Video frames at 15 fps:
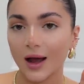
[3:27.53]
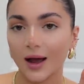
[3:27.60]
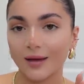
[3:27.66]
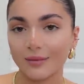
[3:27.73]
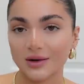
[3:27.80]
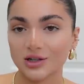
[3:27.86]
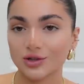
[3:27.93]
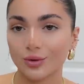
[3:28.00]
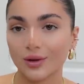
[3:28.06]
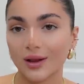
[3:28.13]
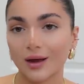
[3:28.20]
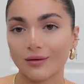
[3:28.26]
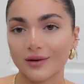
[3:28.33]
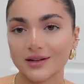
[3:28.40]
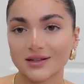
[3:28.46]
I've been doing
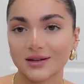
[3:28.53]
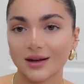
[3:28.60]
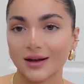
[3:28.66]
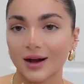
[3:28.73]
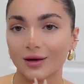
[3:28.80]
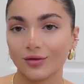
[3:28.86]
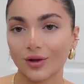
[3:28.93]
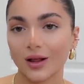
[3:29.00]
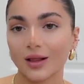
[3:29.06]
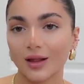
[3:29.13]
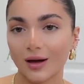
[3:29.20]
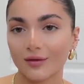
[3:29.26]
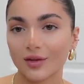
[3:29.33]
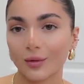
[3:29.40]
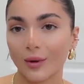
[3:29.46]
that recently and I really
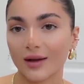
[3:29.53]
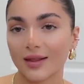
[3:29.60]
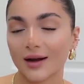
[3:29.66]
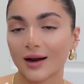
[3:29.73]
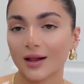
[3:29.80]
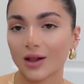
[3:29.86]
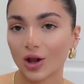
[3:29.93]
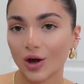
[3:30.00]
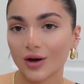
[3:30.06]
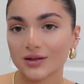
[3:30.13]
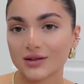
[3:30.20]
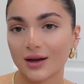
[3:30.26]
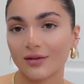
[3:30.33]
love the way that it looks.